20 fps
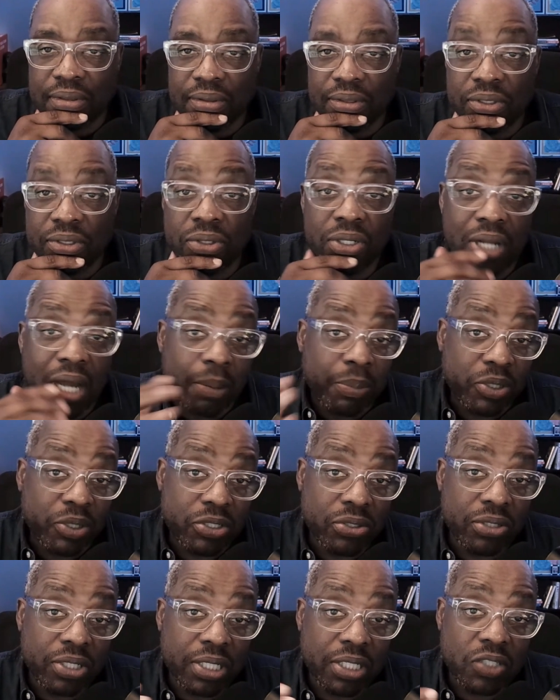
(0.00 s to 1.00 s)
good
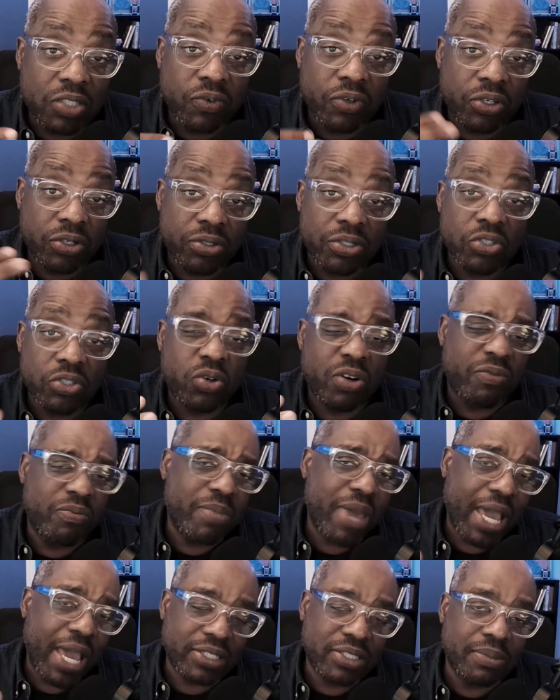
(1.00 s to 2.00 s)
opportunities for you to sort of
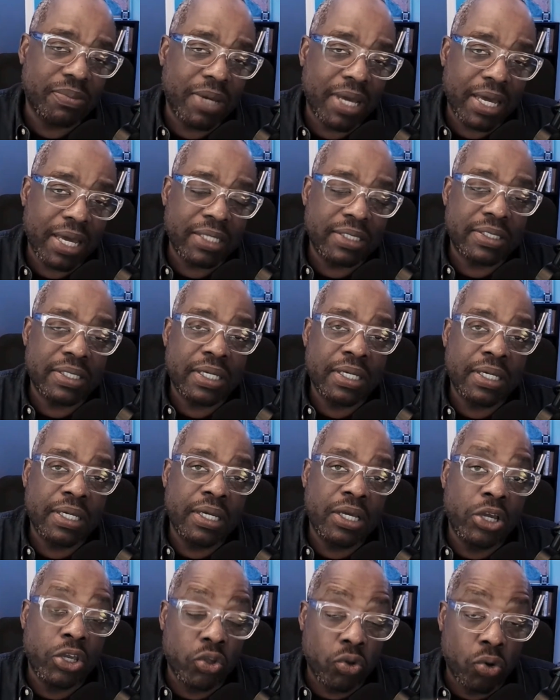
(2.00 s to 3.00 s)
maximize
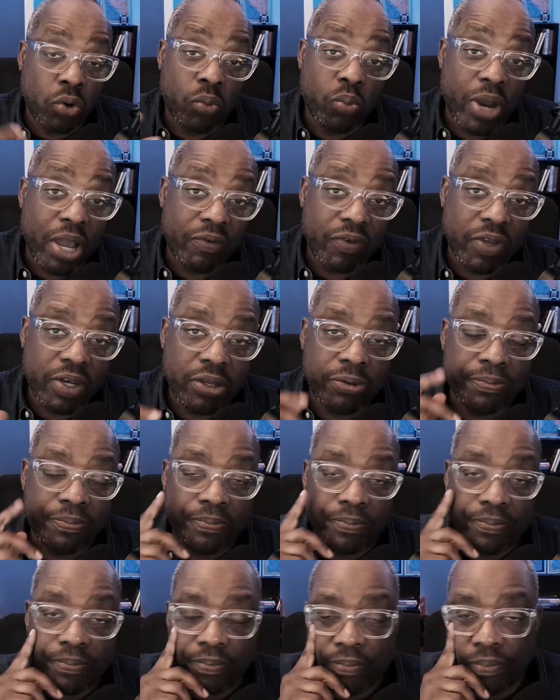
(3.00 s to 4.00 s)
your revenue.
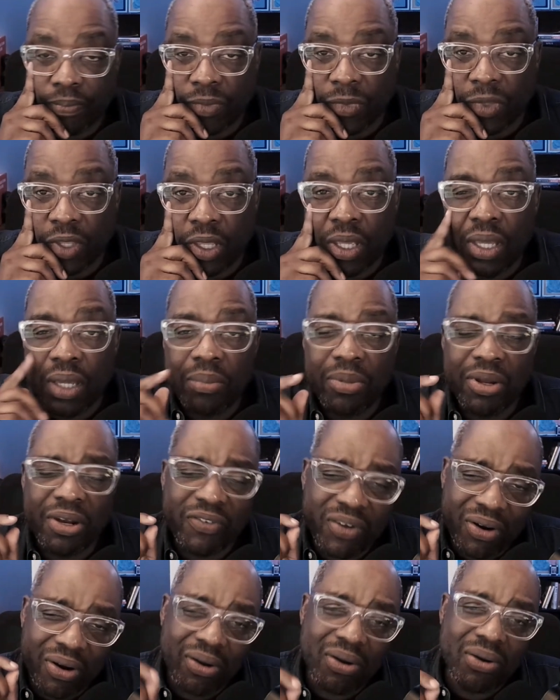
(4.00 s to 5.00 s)
But if
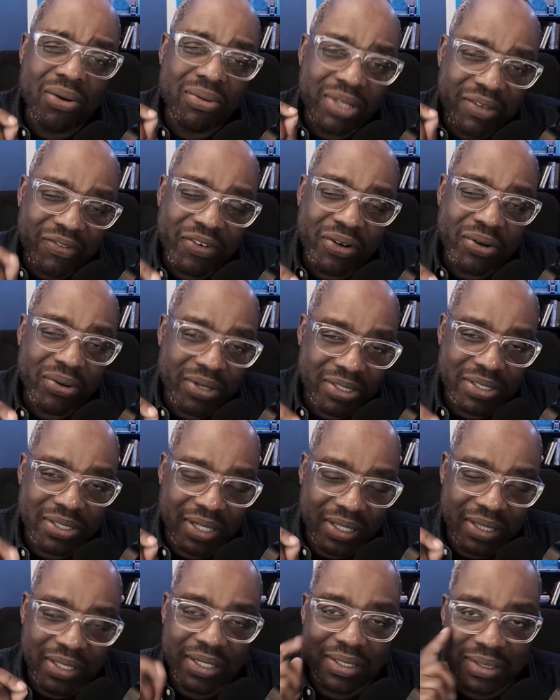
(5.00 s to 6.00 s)
you're only focused
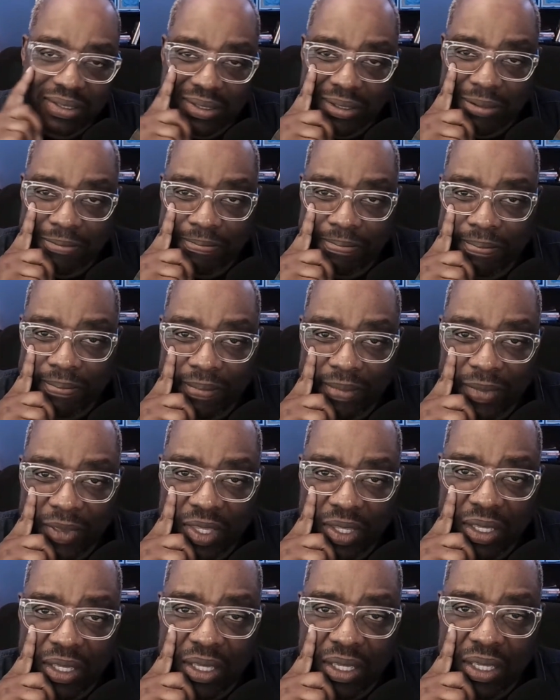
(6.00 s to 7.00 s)
on this,
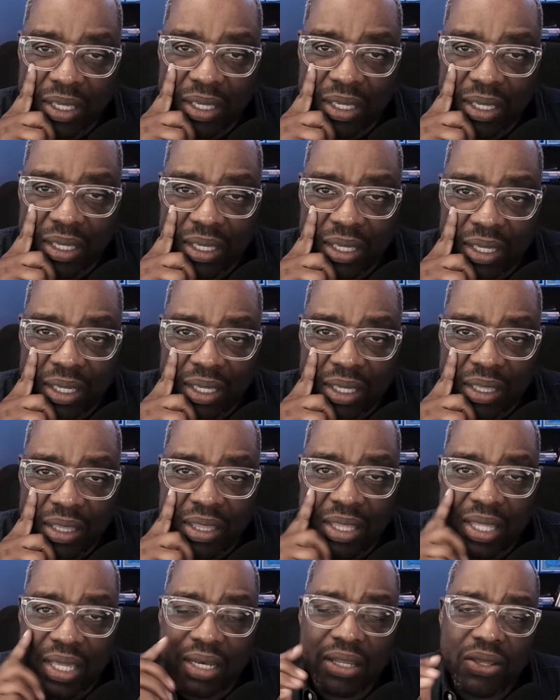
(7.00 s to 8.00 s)

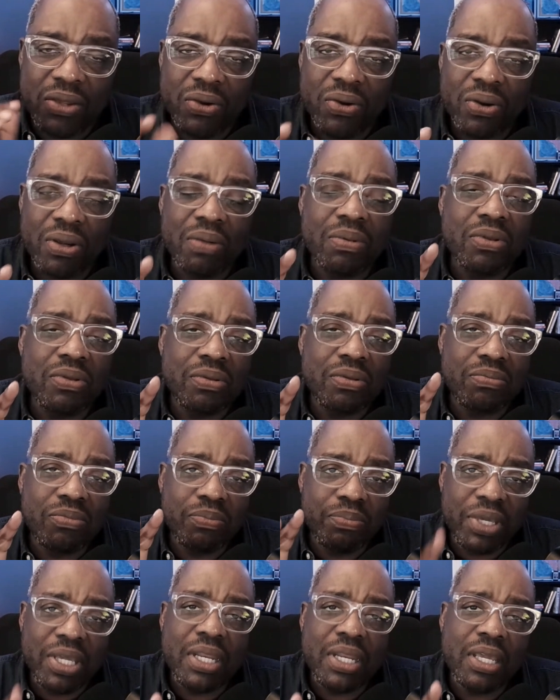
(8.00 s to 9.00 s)
then you're
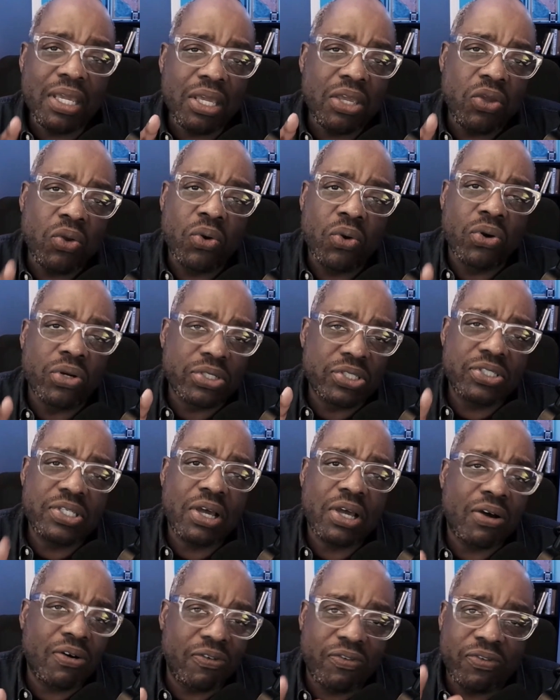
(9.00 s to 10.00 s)
beating
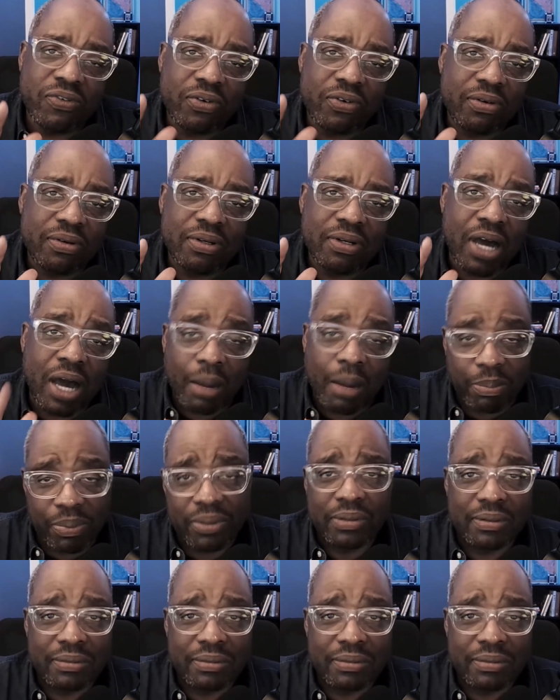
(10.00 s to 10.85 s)
yourself up.